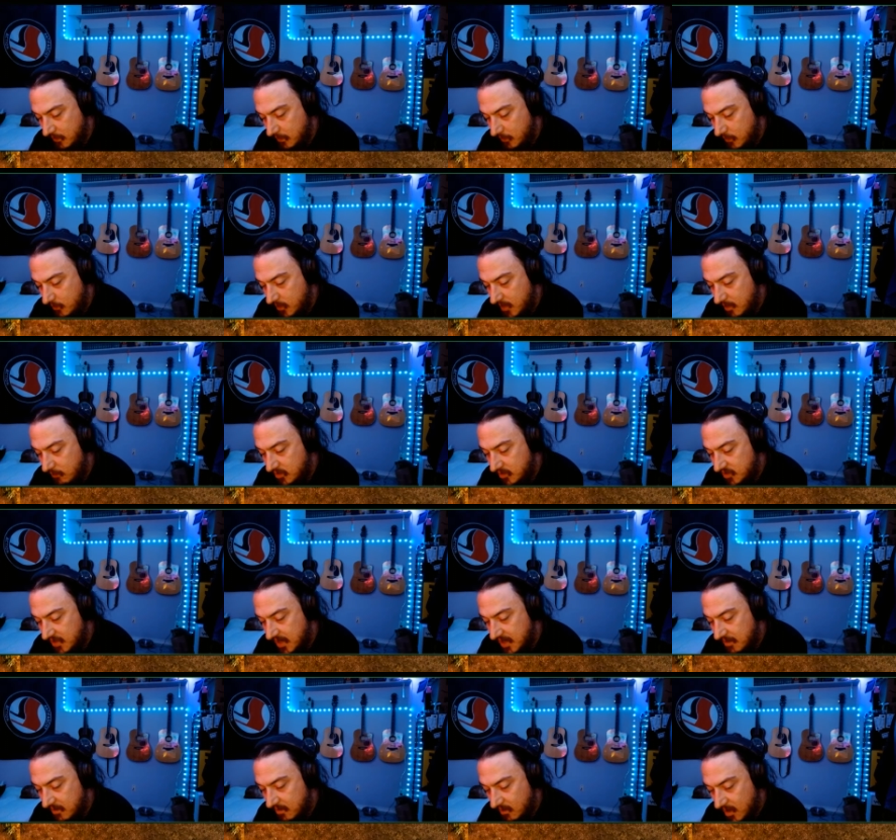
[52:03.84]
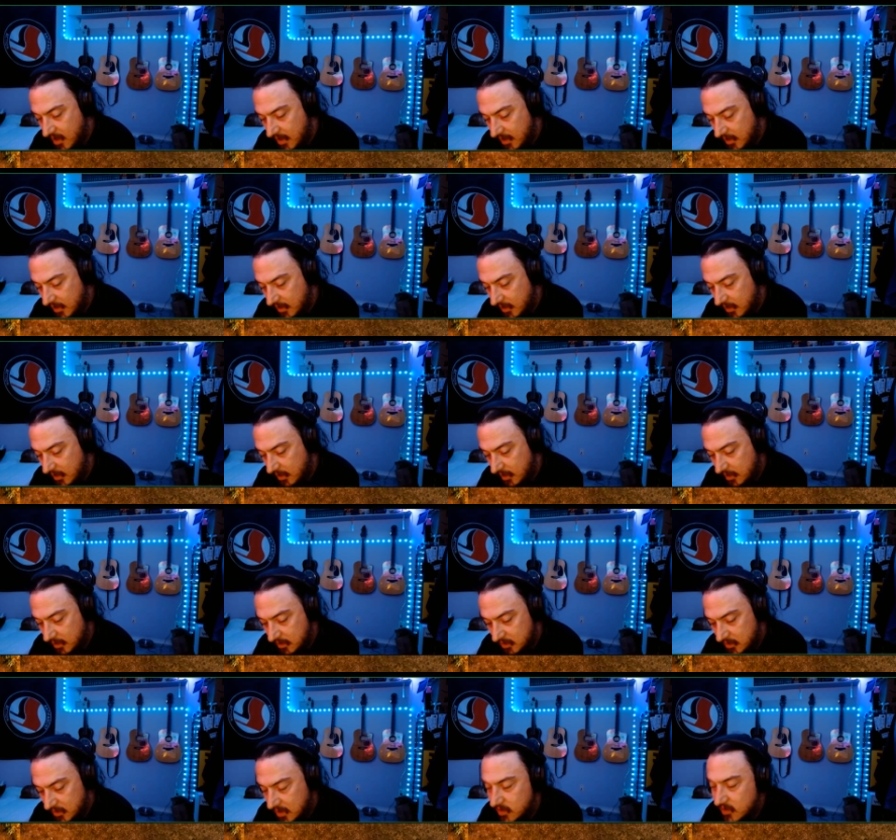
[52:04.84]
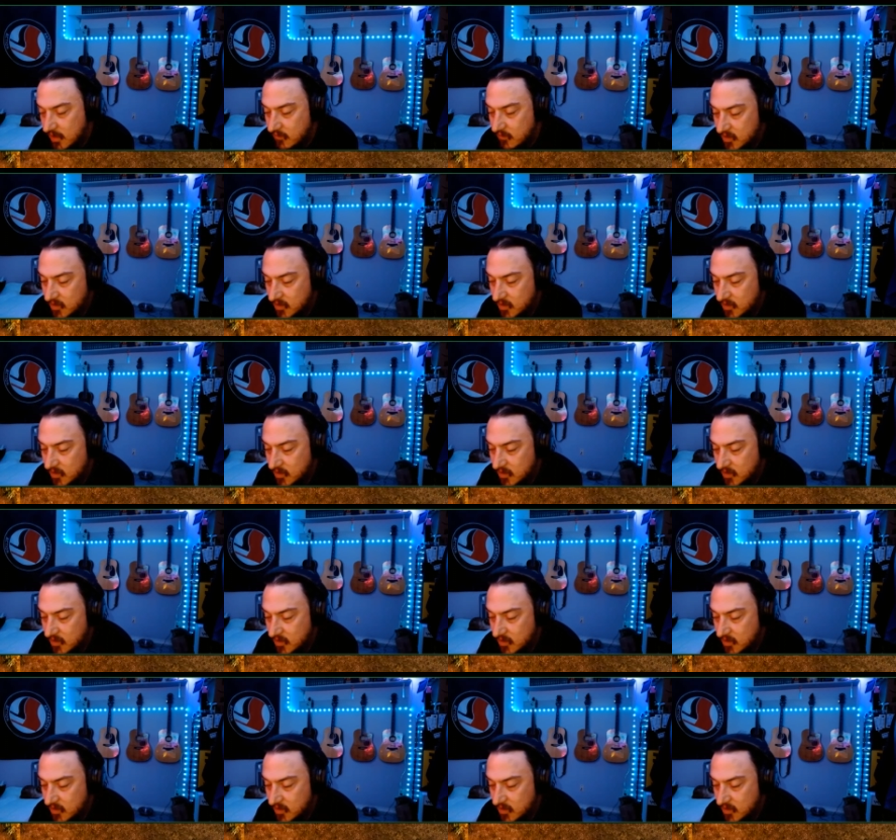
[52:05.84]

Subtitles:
But I would say that like since I've